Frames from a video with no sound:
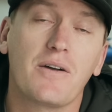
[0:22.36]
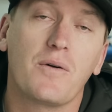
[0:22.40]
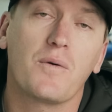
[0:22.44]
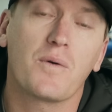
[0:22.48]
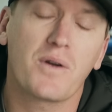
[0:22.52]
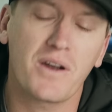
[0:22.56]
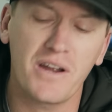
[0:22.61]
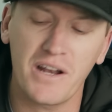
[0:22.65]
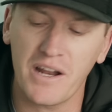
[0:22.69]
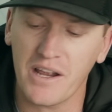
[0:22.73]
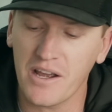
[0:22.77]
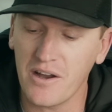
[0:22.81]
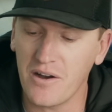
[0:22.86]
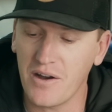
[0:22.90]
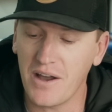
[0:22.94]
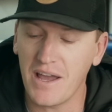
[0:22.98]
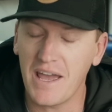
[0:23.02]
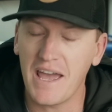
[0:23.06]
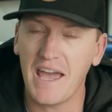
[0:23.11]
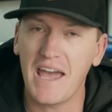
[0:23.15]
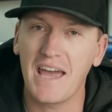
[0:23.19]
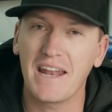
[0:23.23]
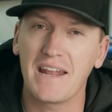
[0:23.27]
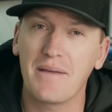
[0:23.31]
We're gonna go
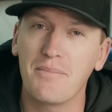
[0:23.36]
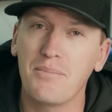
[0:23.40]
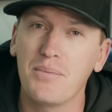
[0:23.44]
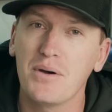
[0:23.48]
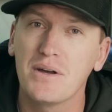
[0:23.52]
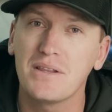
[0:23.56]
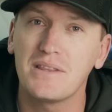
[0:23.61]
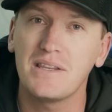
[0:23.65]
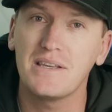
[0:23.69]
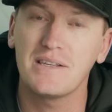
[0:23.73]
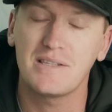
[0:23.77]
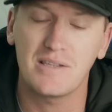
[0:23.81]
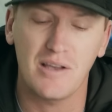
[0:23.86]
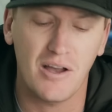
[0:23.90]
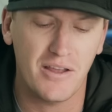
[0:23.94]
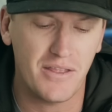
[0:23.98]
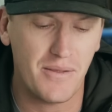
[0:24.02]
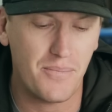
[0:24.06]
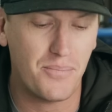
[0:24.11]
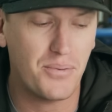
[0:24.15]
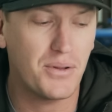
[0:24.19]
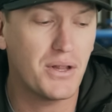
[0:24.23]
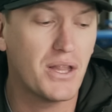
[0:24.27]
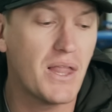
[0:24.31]
ahead and put this on
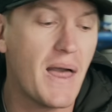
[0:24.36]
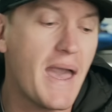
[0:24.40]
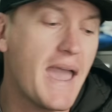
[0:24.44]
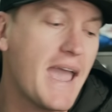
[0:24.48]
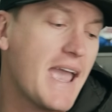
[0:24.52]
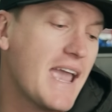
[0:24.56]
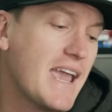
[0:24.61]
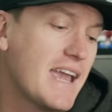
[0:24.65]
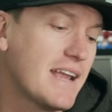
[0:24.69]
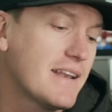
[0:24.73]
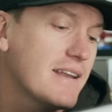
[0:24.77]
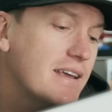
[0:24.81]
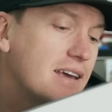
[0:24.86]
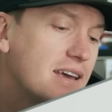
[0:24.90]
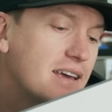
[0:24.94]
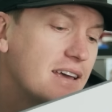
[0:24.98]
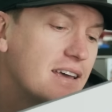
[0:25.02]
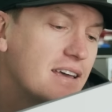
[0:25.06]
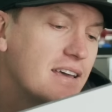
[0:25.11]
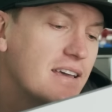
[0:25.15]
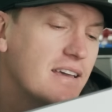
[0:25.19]
the plane.